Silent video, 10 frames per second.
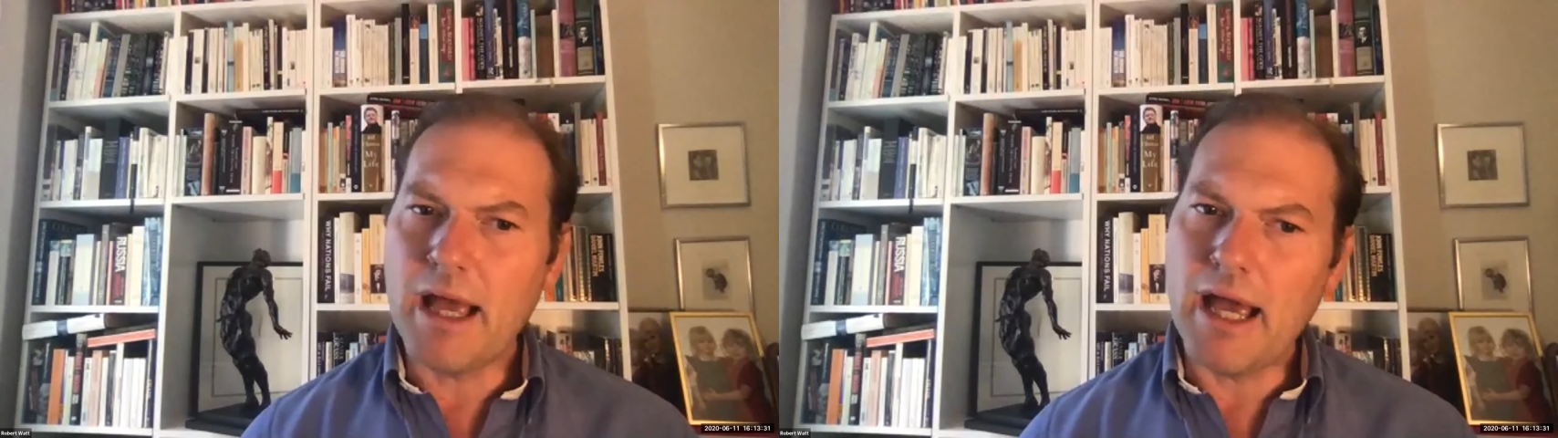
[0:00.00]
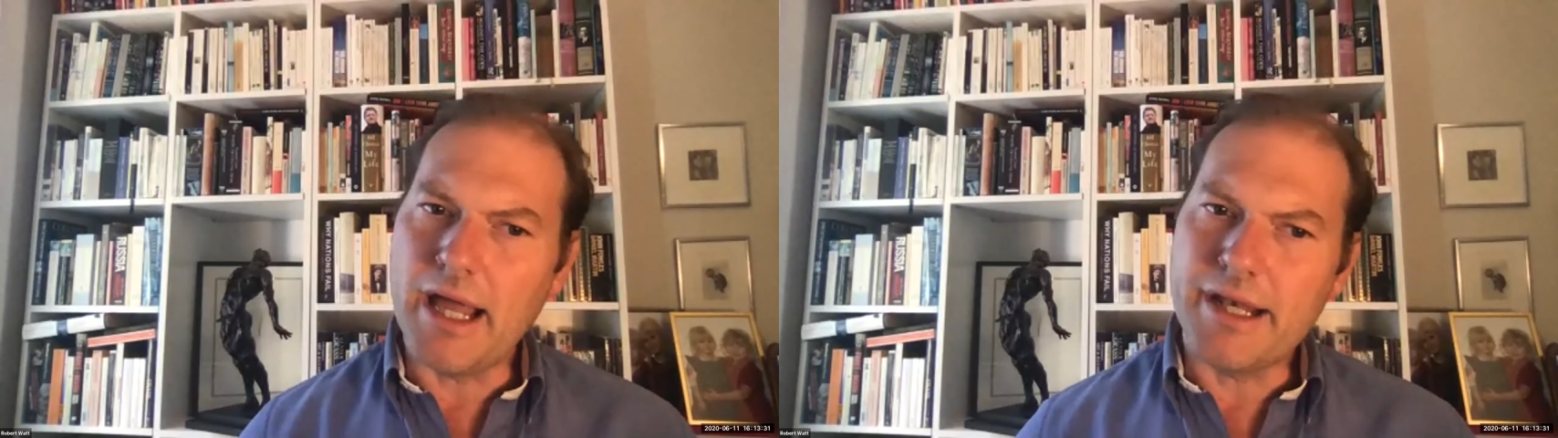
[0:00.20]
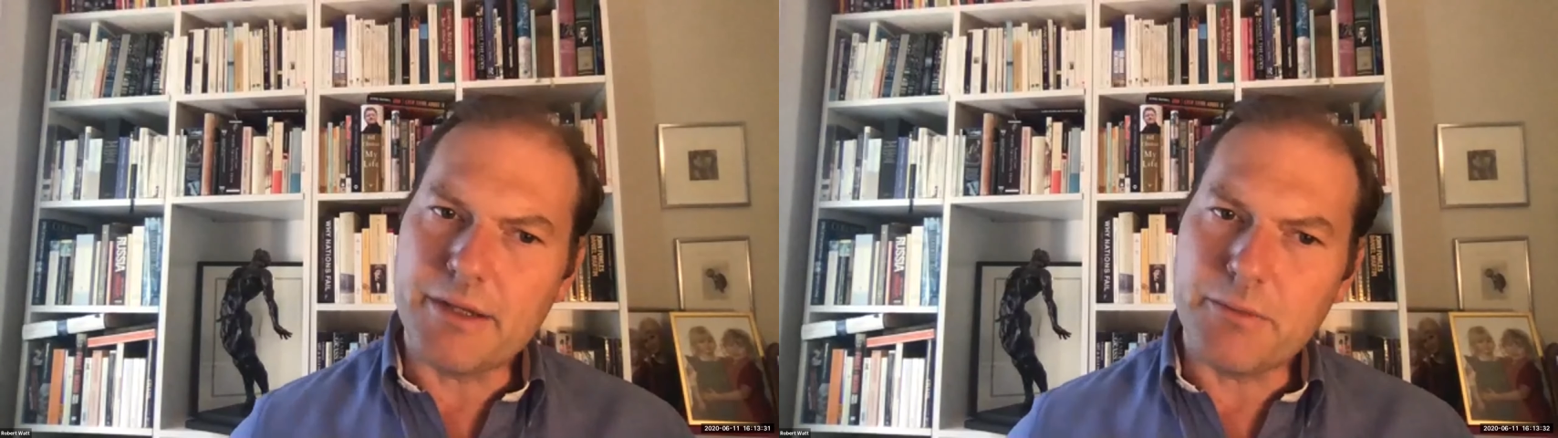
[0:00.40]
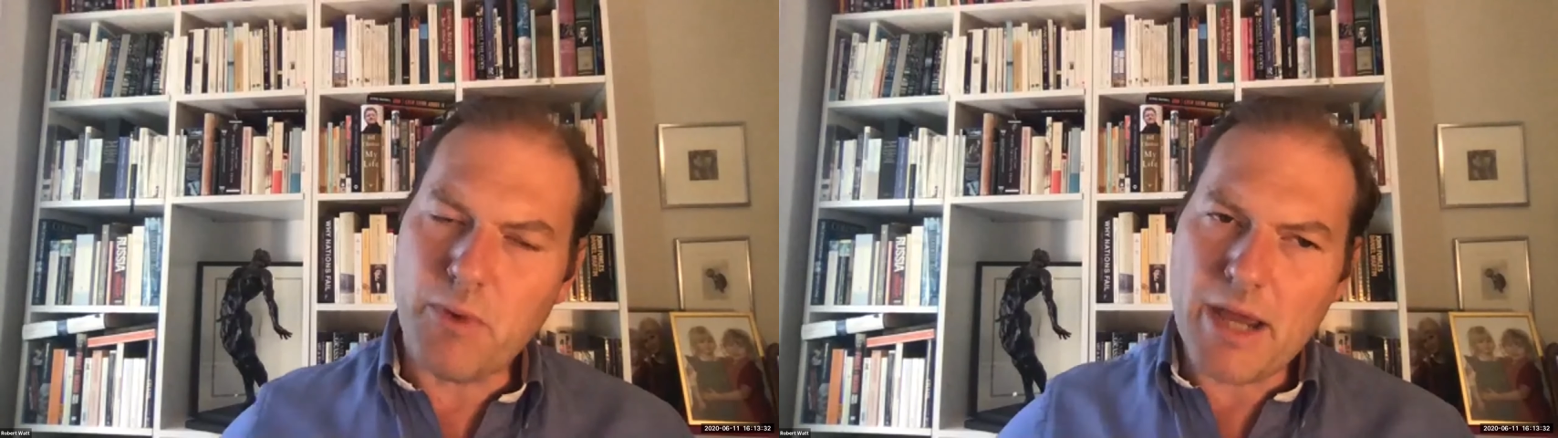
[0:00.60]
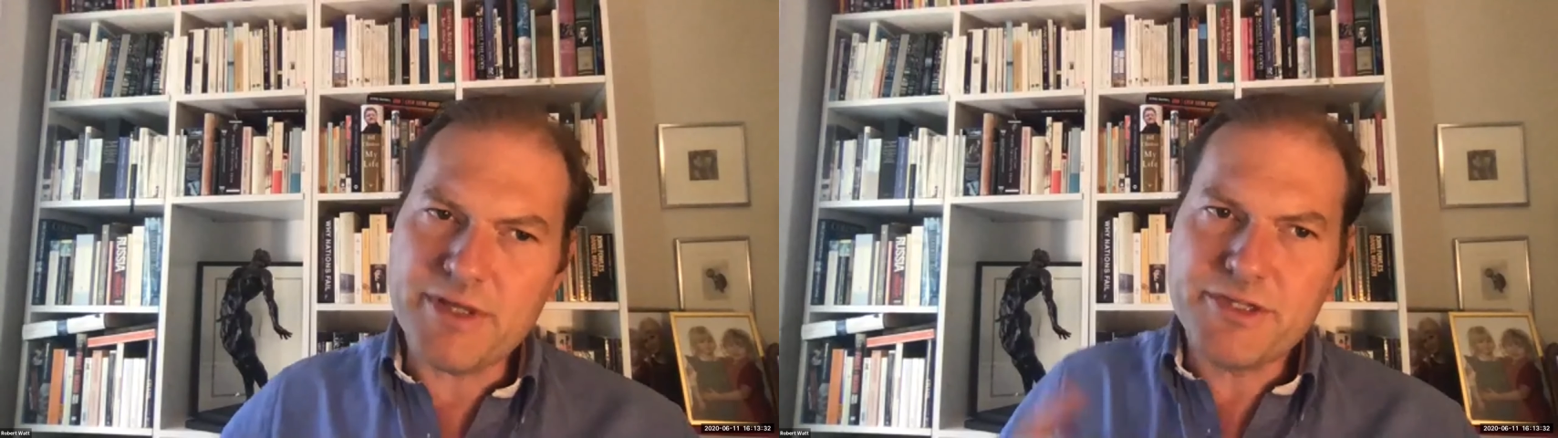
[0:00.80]
And
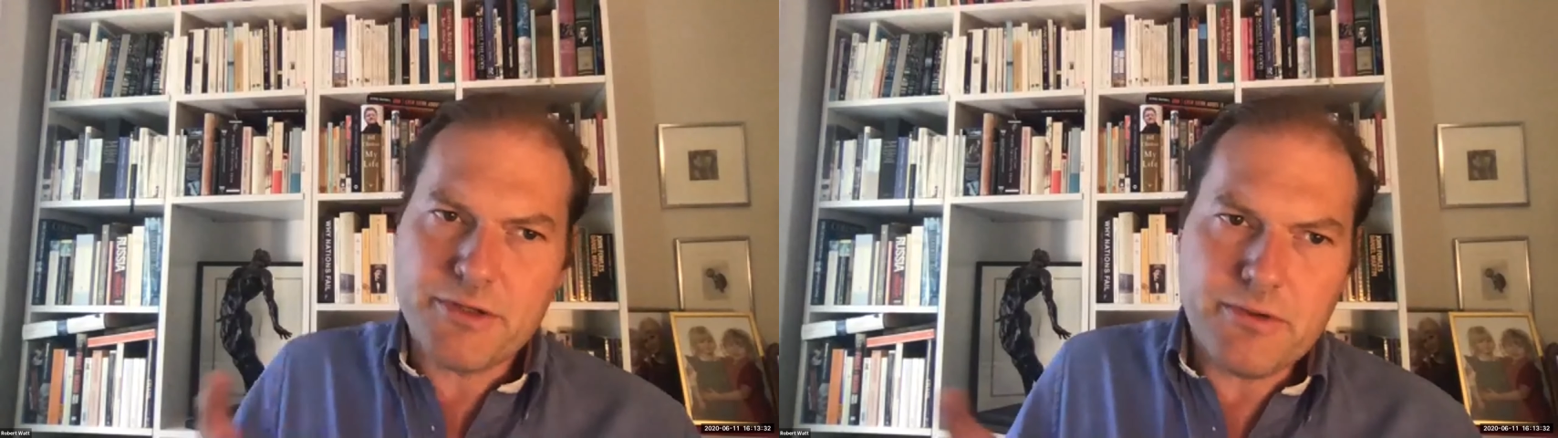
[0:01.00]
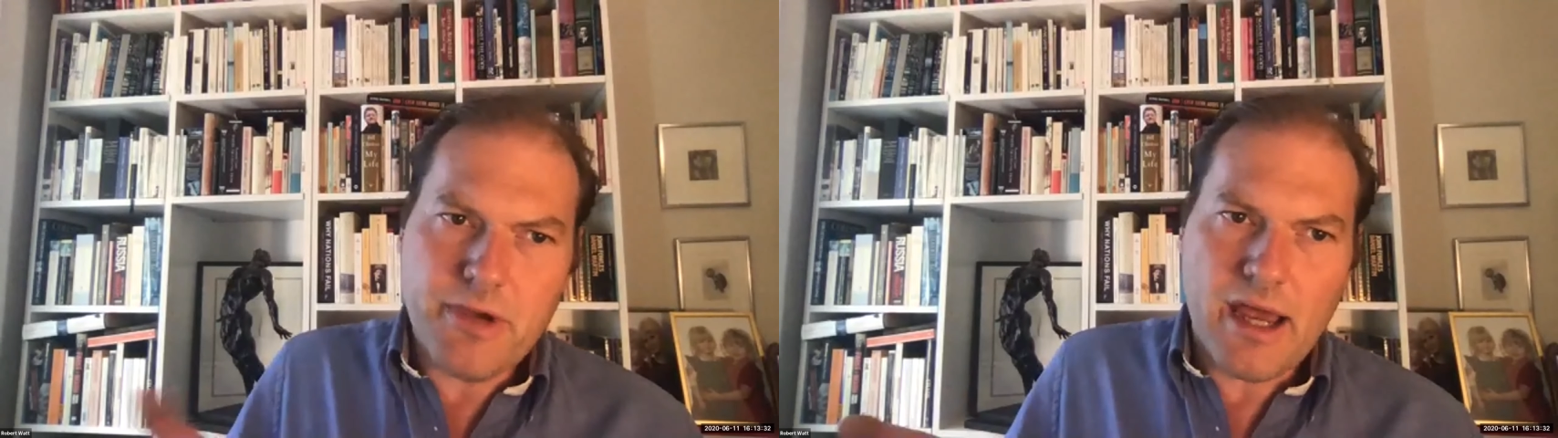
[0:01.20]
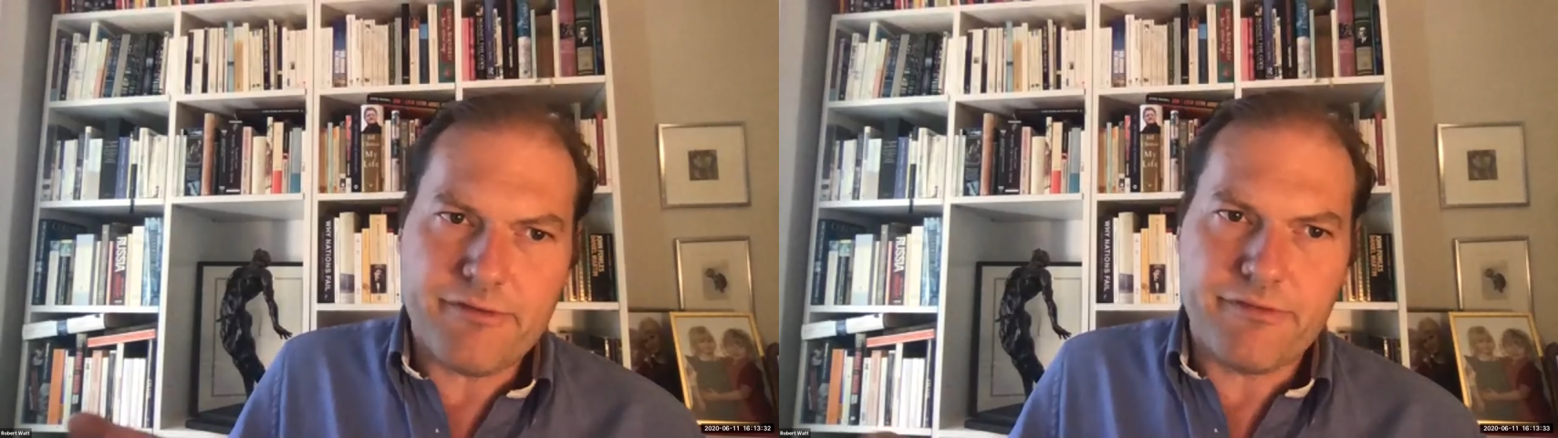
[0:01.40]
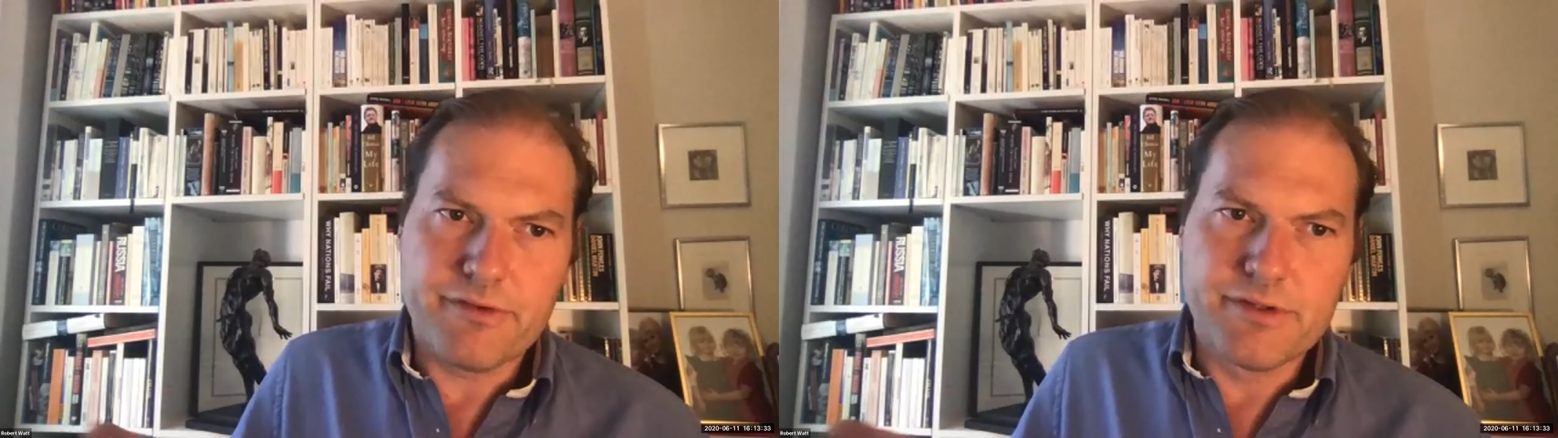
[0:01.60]
where we do have